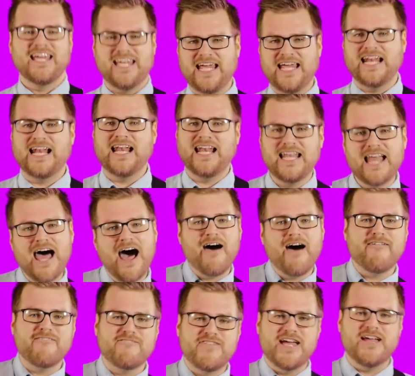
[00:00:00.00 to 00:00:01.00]
in
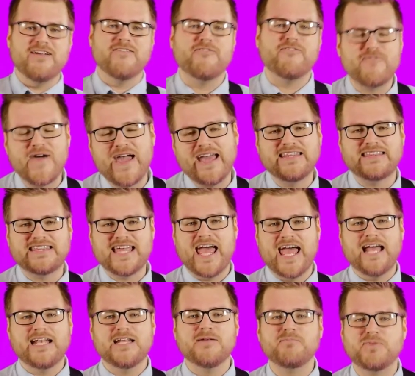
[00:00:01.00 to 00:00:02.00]
love, in faith,
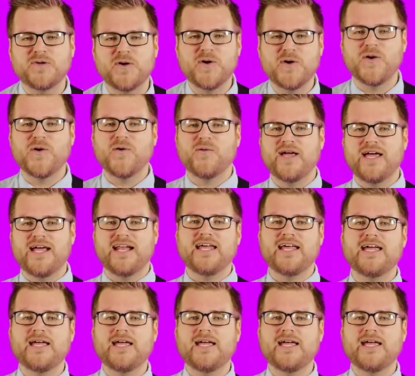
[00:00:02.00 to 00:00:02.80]
and in purity.